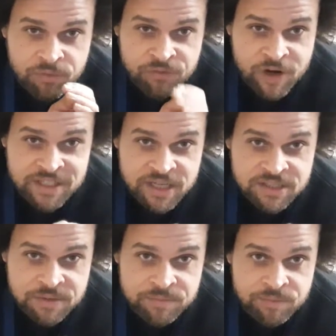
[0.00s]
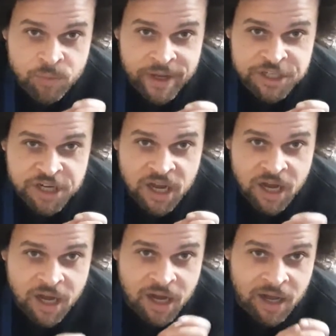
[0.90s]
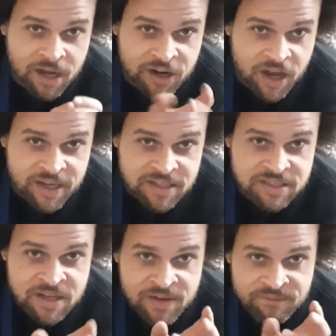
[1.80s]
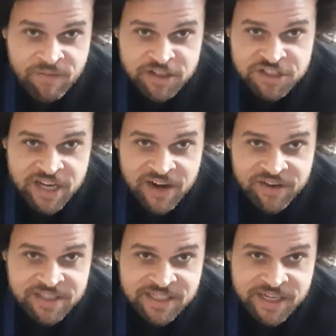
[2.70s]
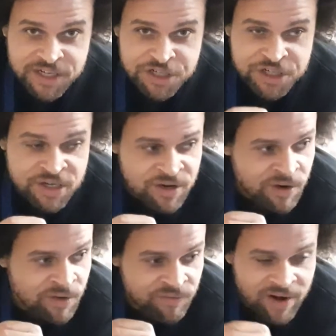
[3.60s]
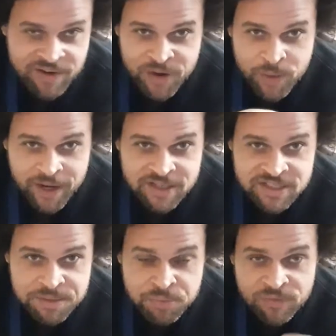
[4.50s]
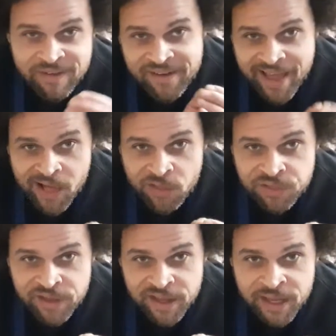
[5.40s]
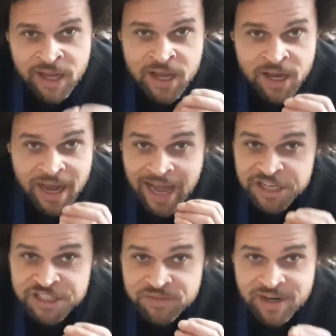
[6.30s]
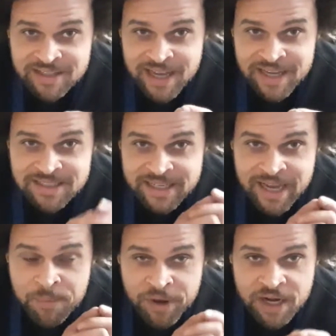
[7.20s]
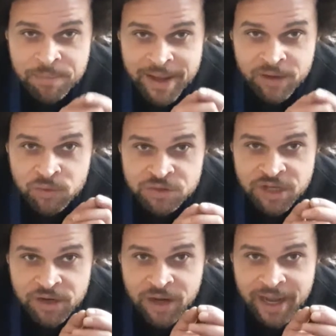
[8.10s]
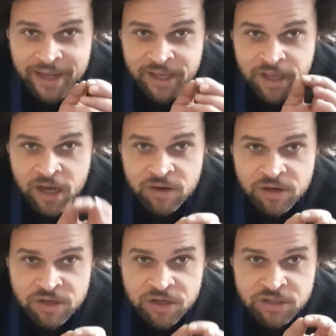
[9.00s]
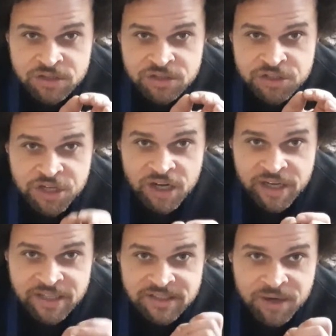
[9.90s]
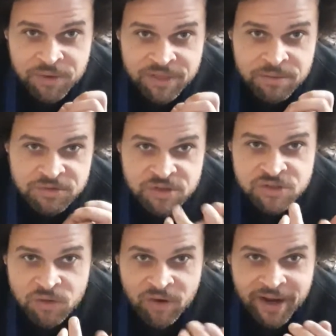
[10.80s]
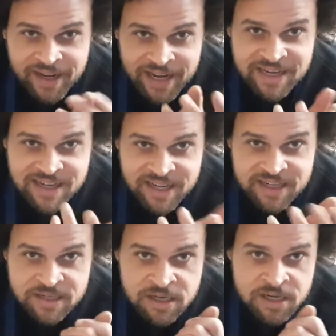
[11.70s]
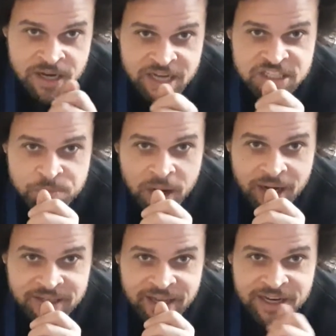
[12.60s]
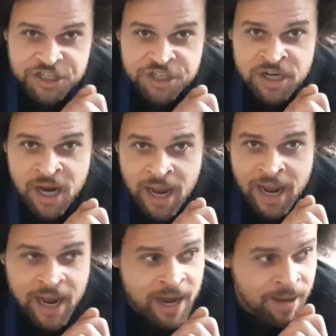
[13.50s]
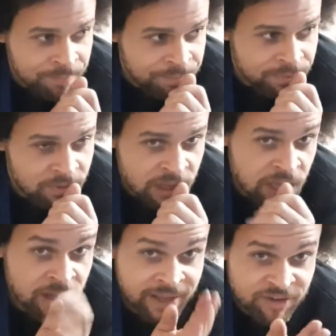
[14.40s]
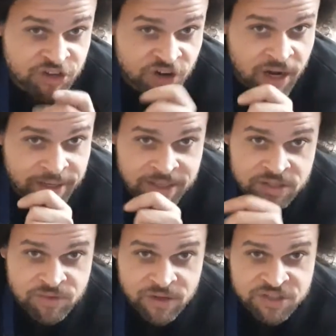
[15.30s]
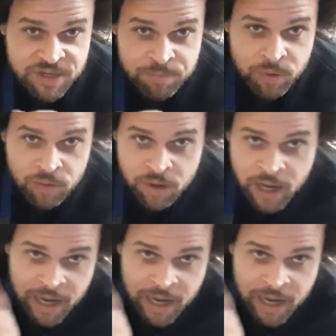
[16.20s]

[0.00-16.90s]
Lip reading: fritters, which are a nice vegetarian dish, very quick and simple, very healthy, actually really tasty, and we're going to make also a coconut chutney to go with them. So it's sort of like an Indian inspired dish. Give it a try, it's real simple.